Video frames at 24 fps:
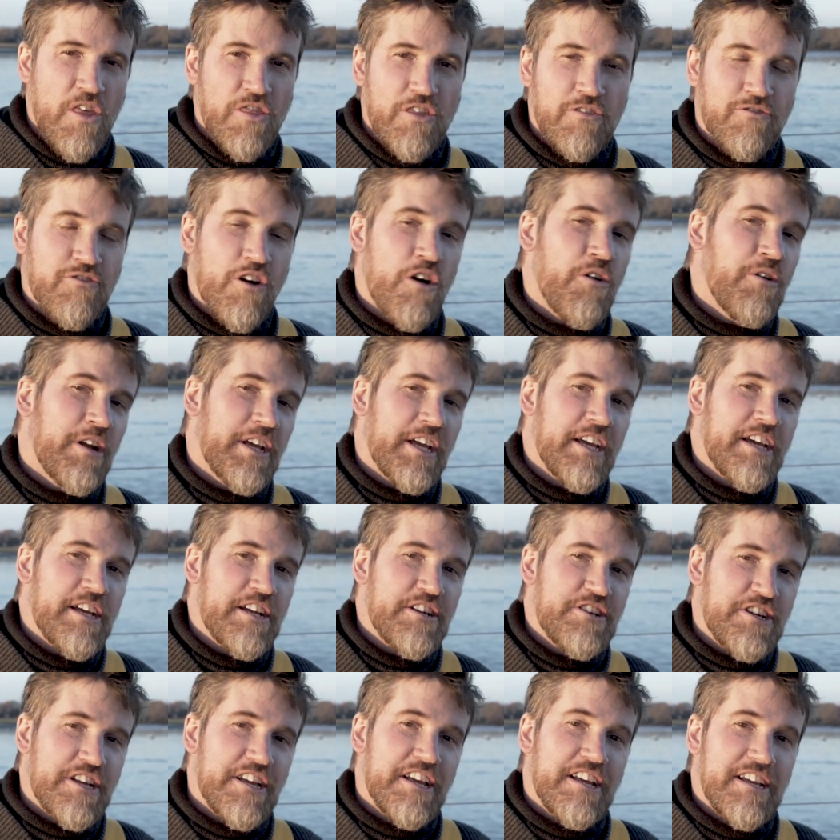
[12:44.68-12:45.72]
The rolling
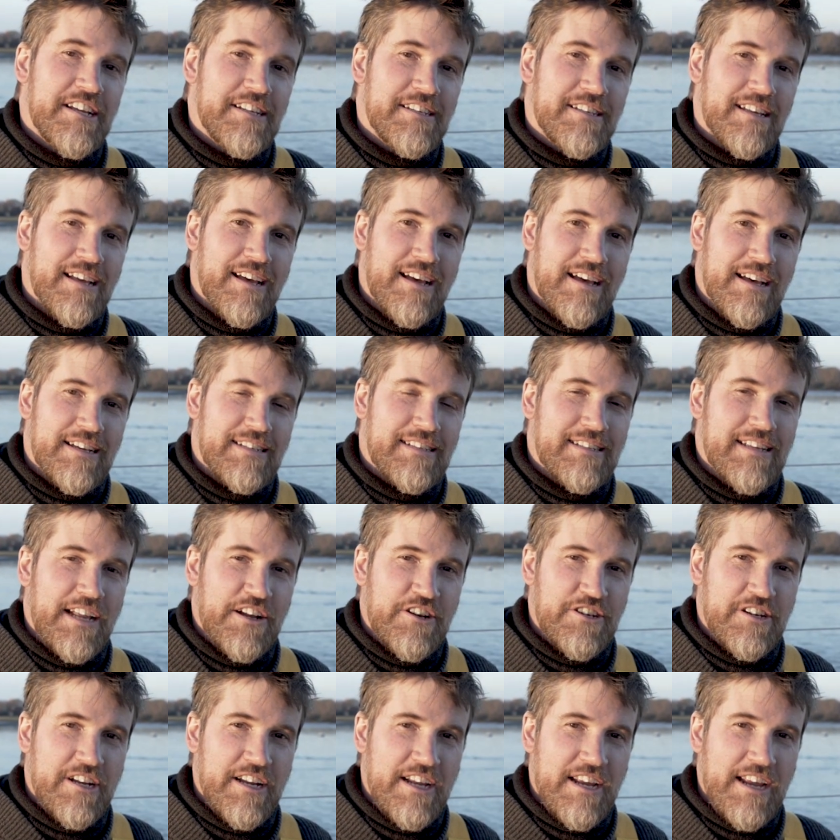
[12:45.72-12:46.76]
hitch is
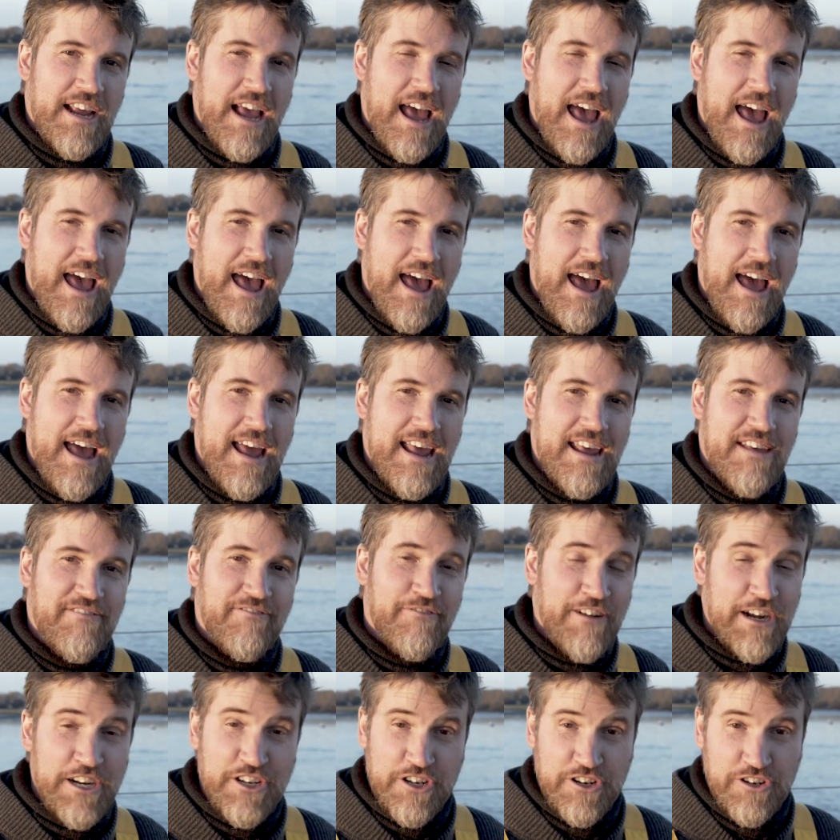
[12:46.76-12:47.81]
essentially a
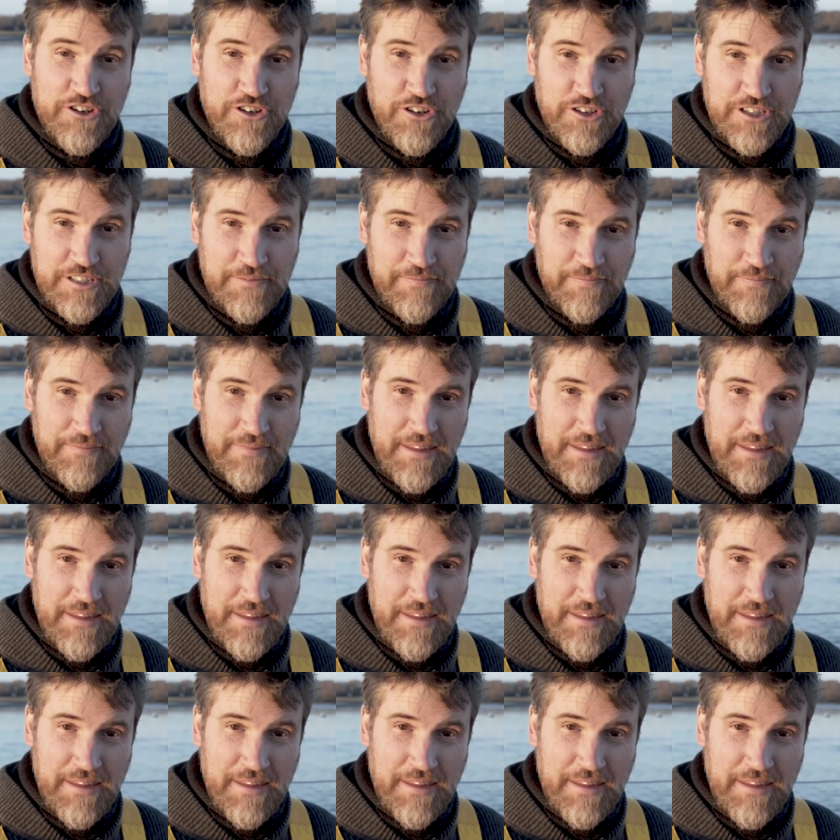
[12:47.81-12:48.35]
friction knot,